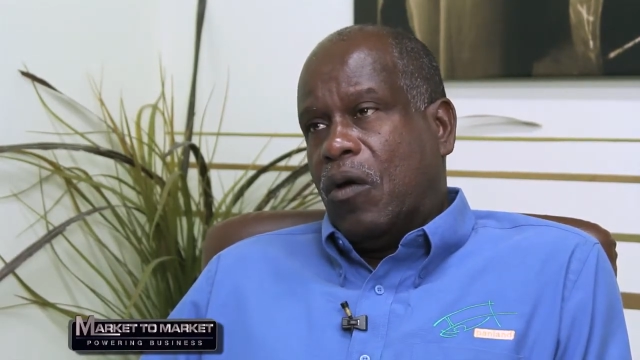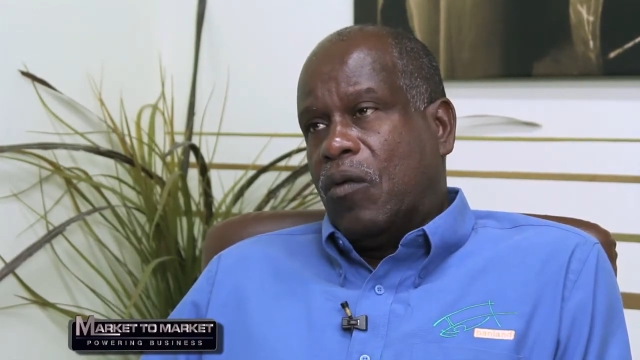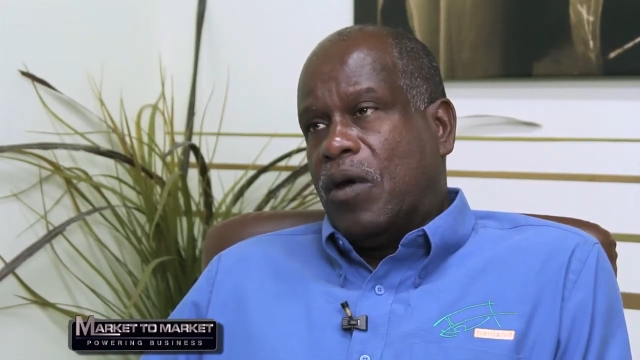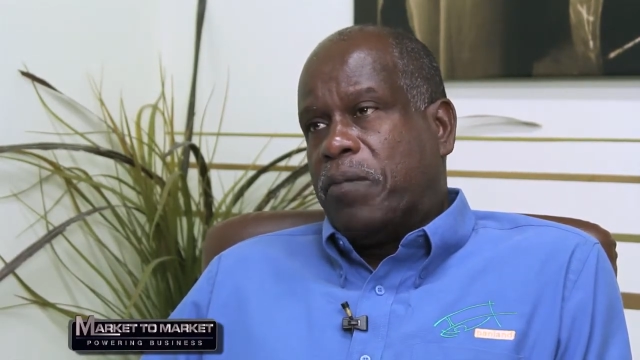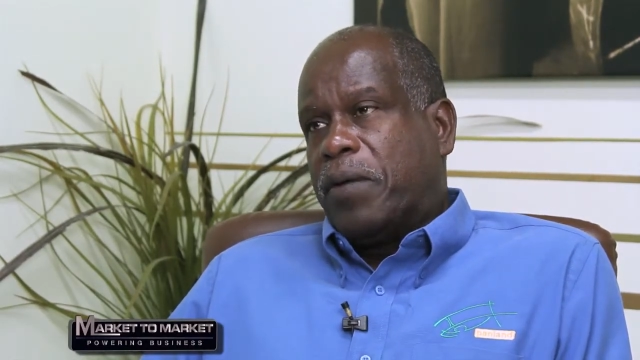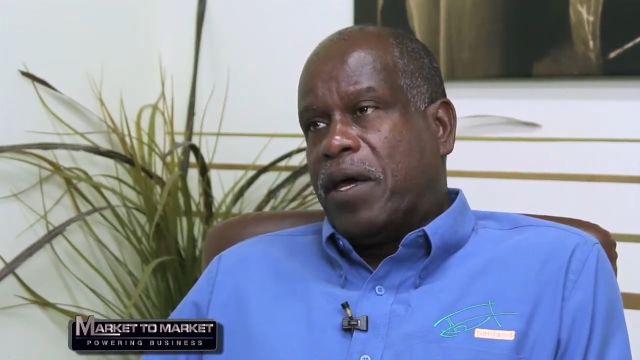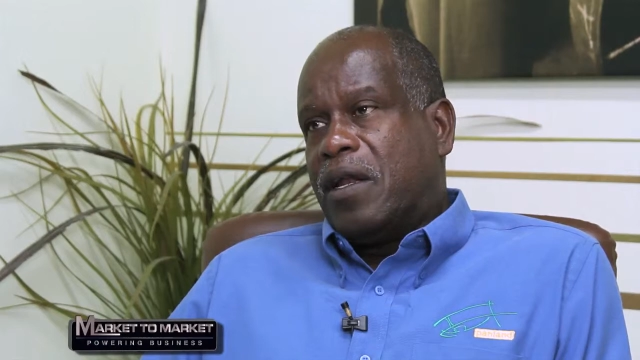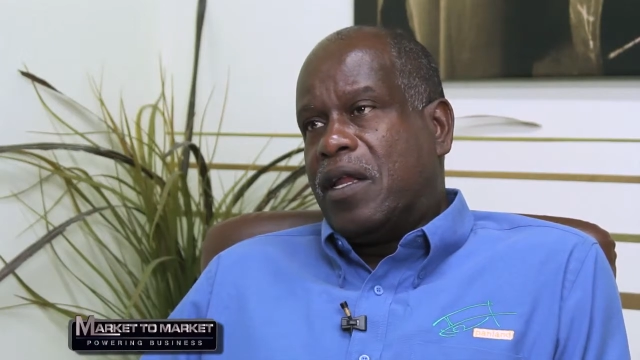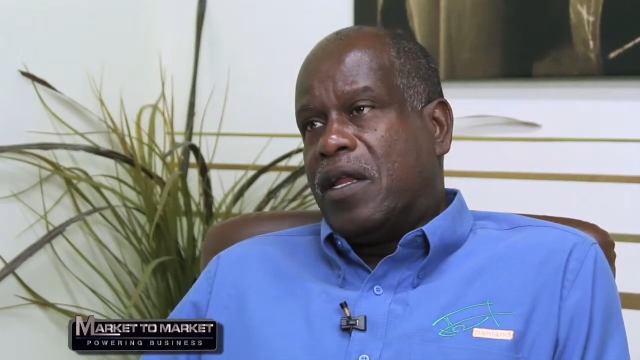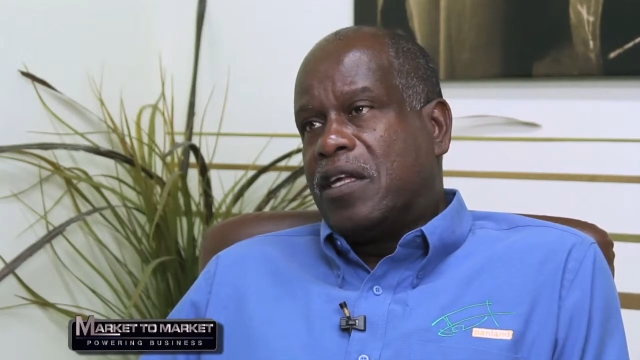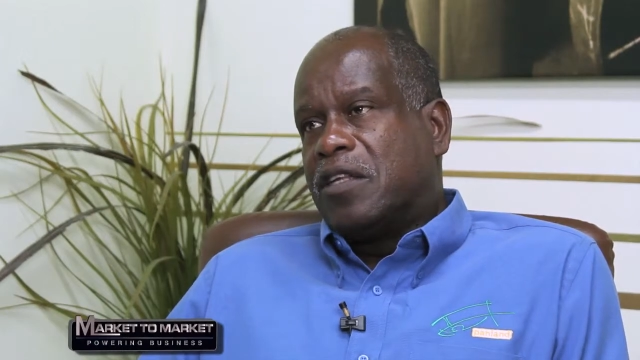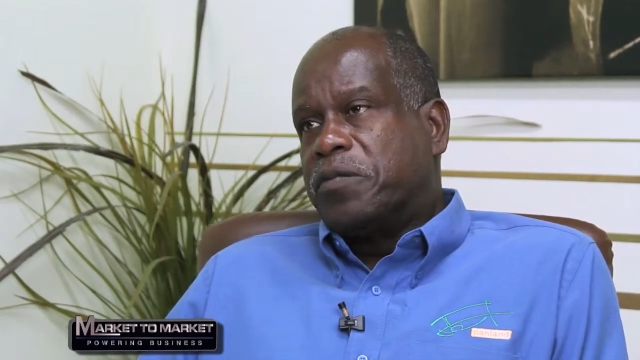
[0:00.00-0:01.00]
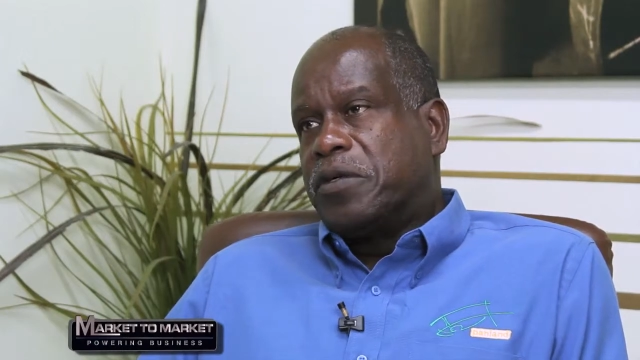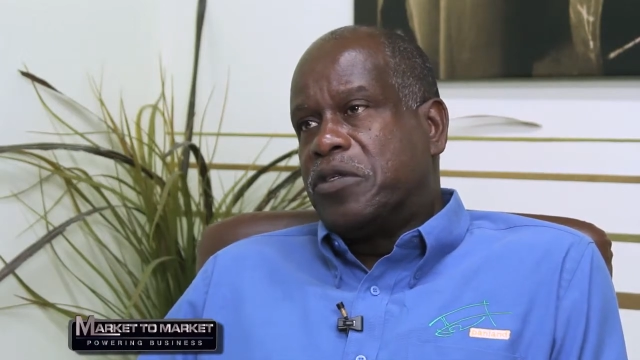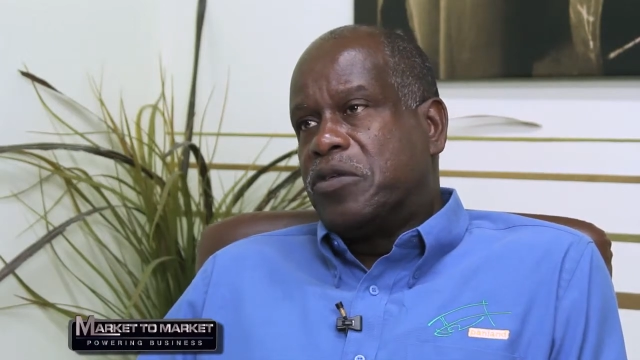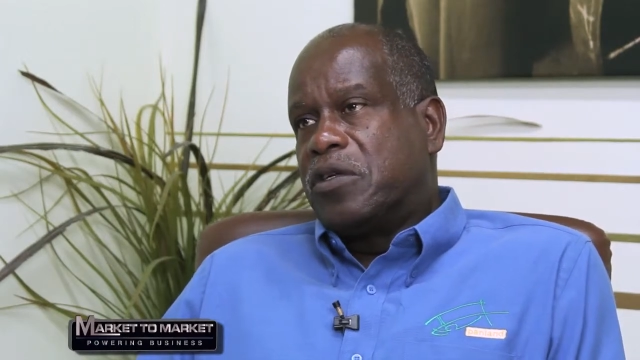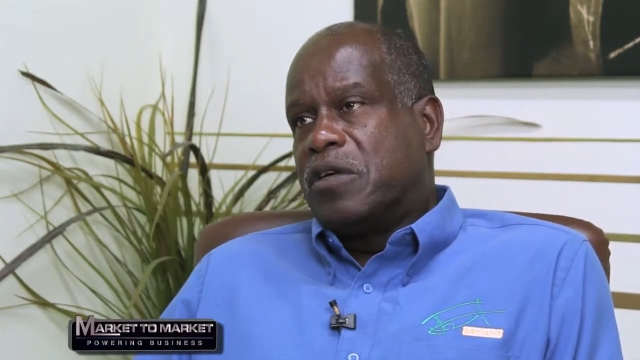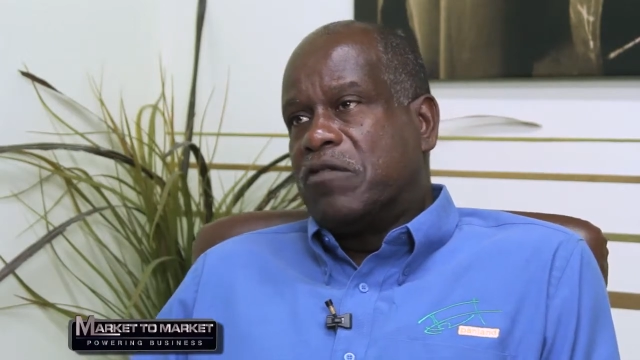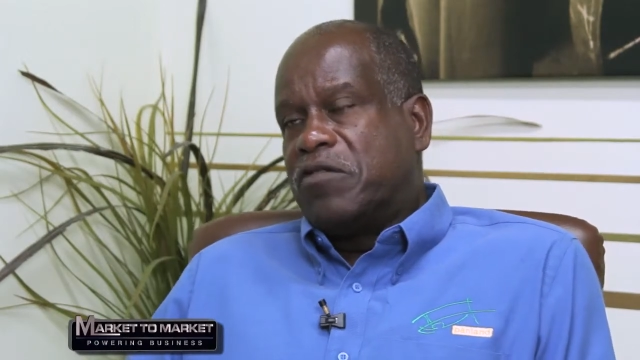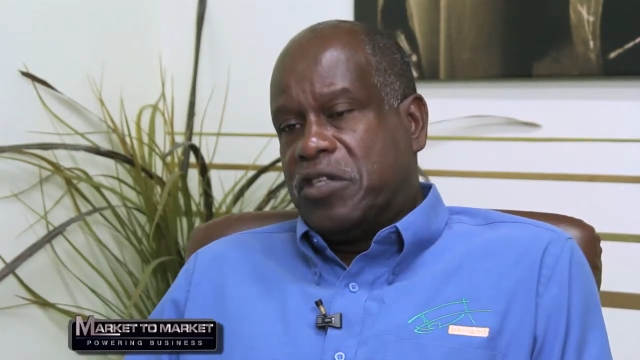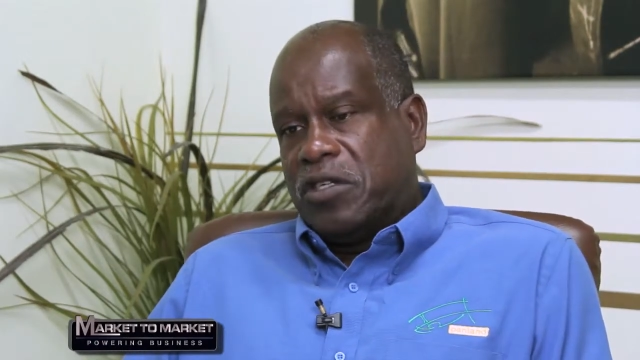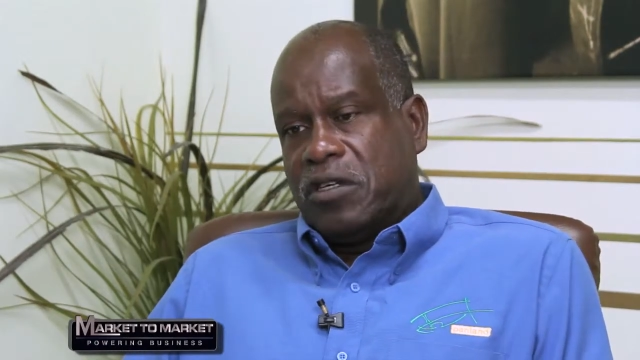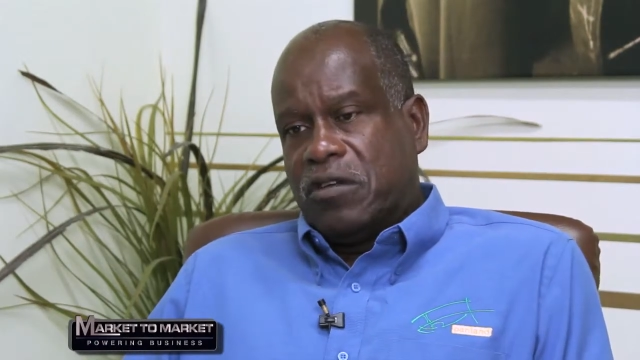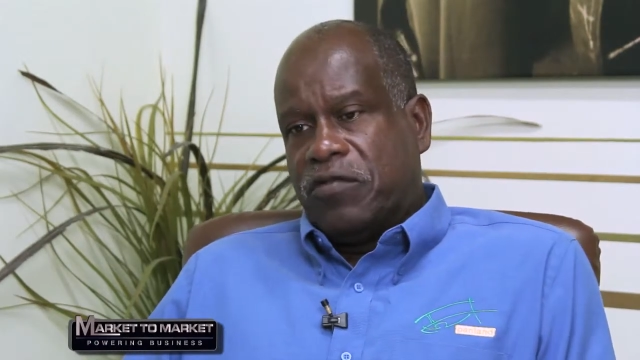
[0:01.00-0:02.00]
Well, Panland has pursued a
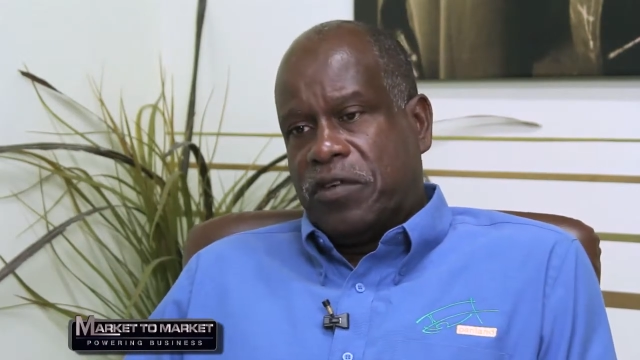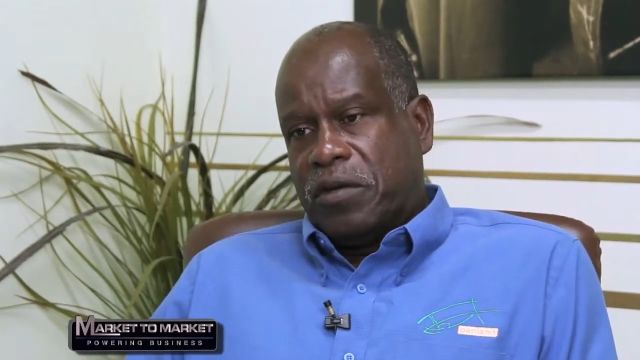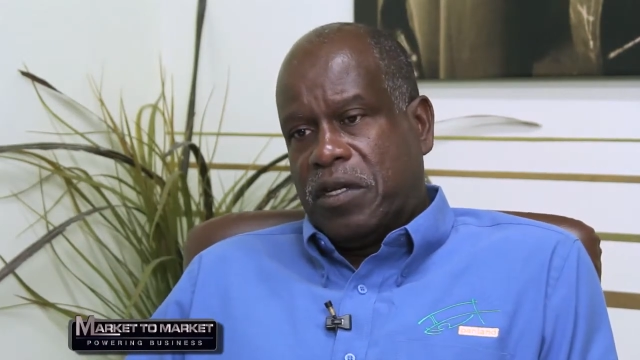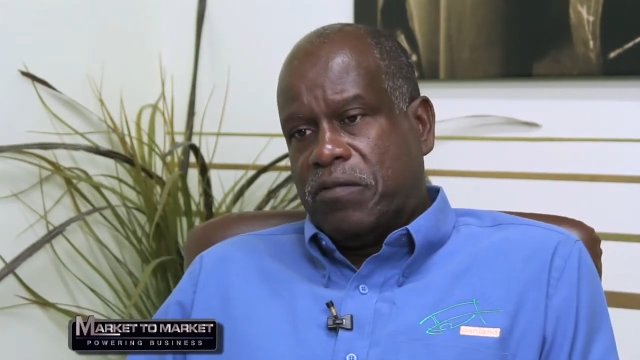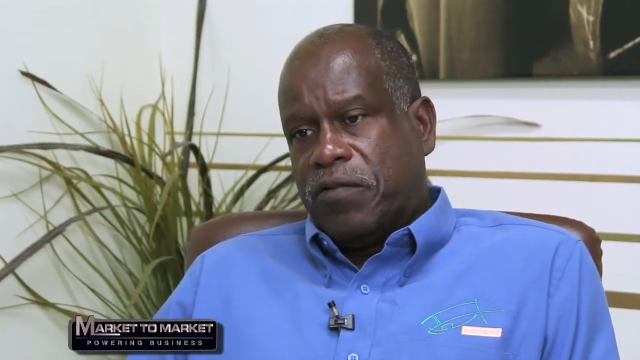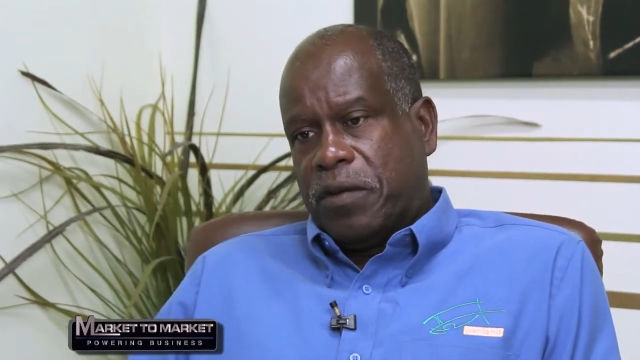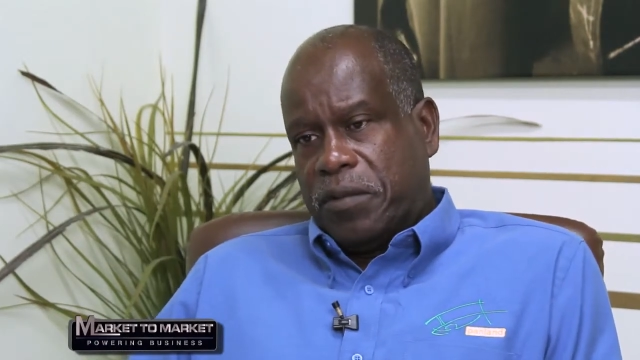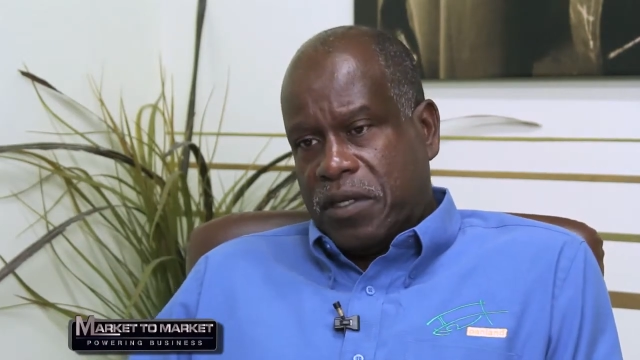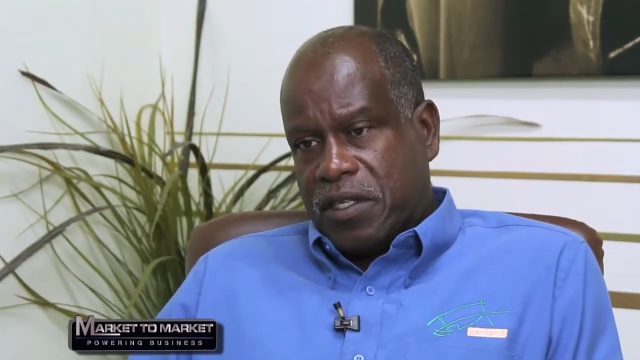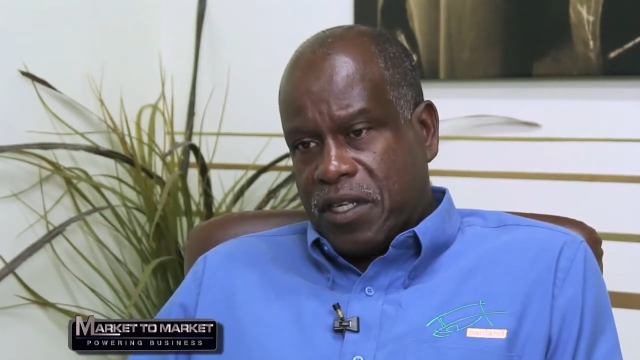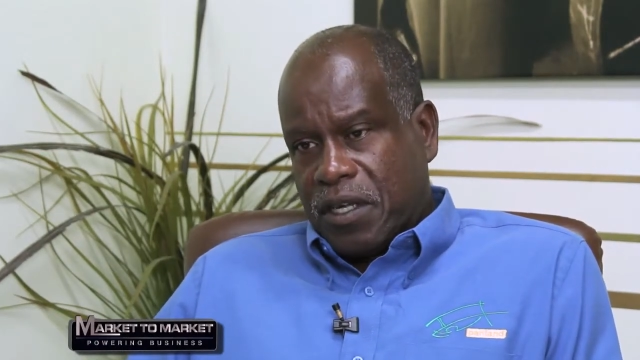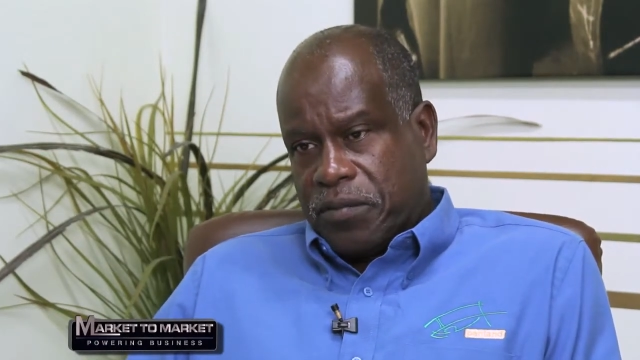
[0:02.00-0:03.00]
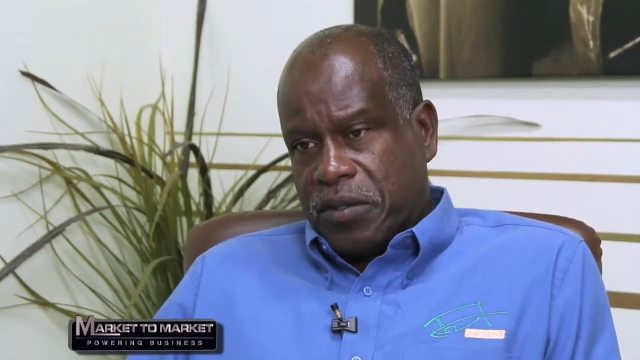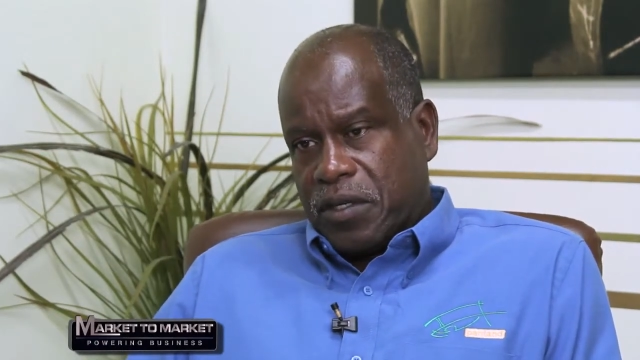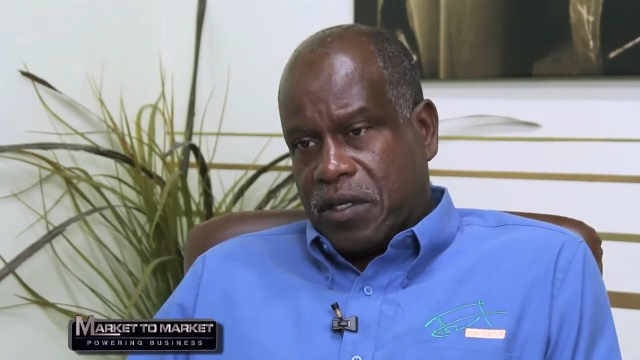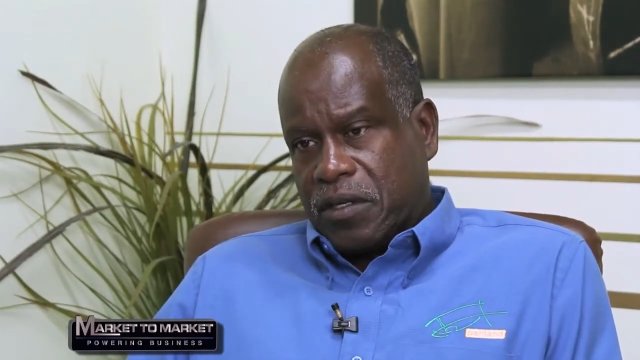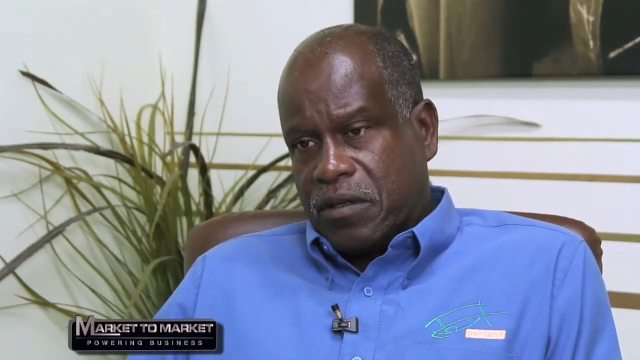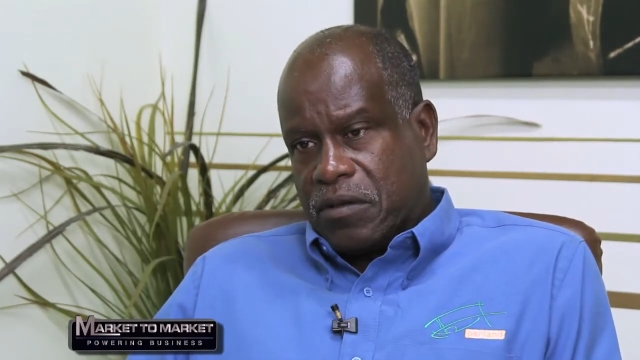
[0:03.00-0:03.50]
vision from inception